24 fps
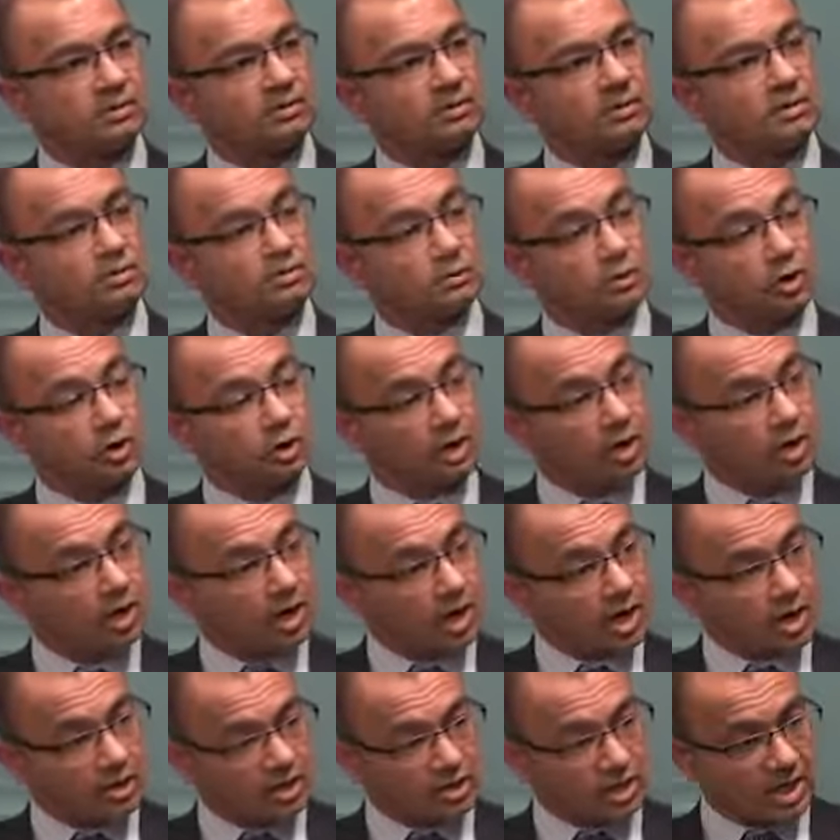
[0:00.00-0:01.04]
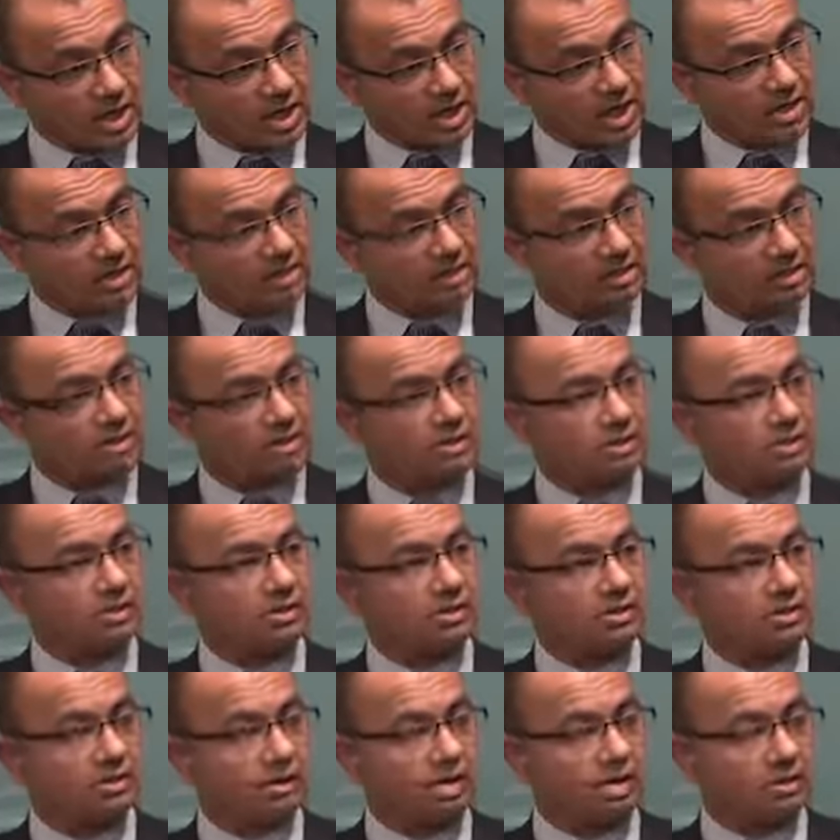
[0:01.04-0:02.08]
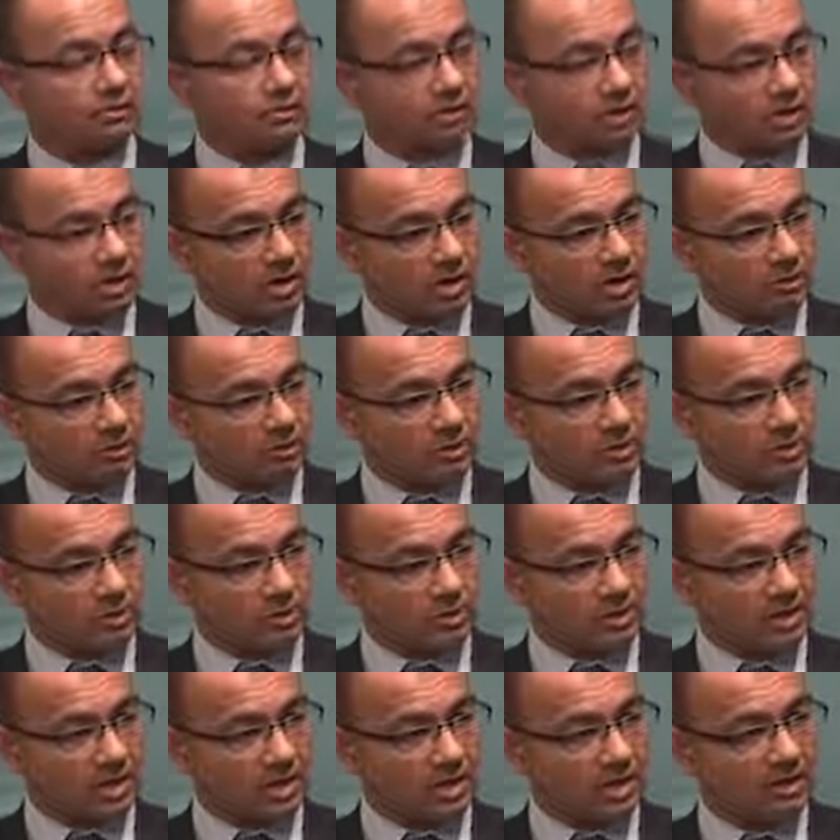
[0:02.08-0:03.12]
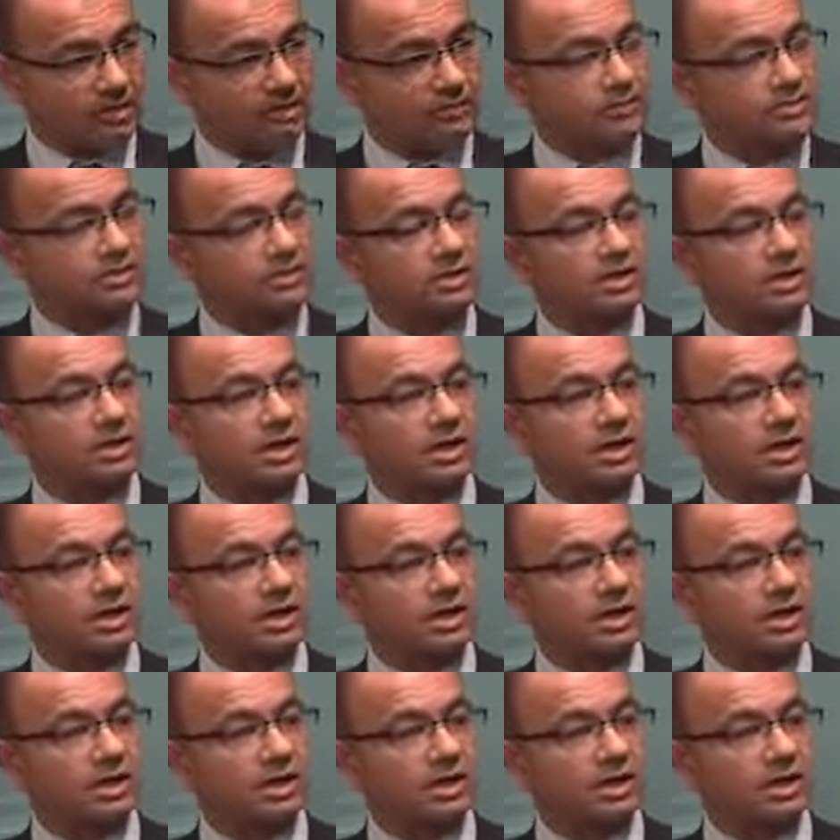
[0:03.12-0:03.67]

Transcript: Then put on a large hat, cover your arms with sleeves,